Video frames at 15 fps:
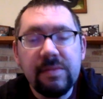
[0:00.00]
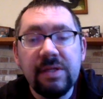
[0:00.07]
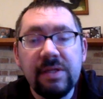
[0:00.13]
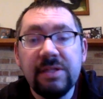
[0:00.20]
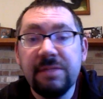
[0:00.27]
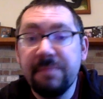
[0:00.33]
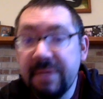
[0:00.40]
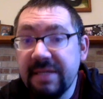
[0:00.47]
To
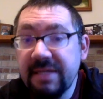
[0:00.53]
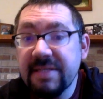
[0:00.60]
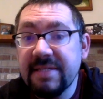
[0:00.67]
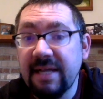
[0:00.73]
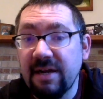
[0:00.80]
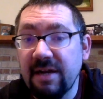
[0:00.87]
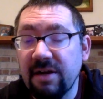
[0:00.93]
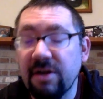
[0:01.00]
be a
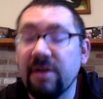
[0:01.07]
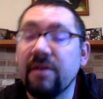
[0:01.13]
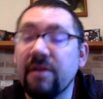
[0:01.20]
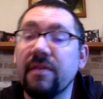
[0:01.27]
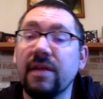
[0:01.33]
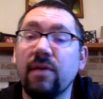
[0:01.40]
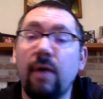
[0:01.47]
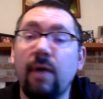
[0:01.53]
senator,
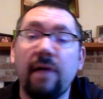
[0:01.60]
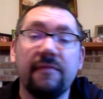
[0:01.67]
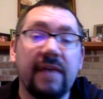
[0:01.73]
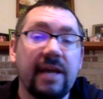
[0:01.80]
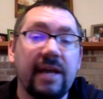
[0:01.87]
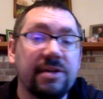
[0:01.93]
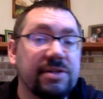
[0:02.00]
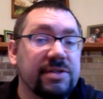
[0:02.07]
the
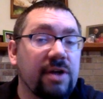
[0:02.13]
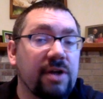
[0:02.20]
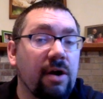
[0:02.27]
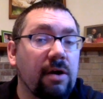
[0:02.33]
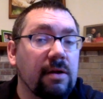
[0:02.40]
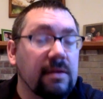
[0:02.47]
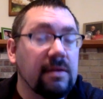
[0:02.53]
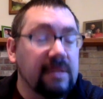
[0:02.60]
qualifications are
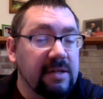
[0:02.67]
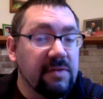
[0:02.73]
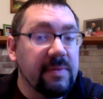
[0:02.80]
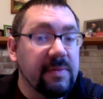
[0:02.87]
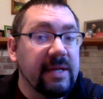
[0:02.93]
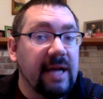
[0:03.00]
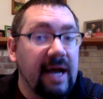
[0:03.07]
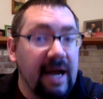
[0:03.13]
a little bit
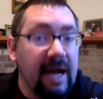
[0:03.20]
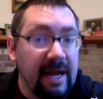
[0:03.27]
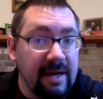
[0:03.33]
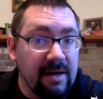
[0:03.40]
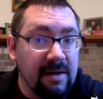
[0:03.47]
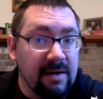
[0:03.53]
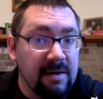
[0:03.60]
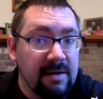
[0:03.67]
higher.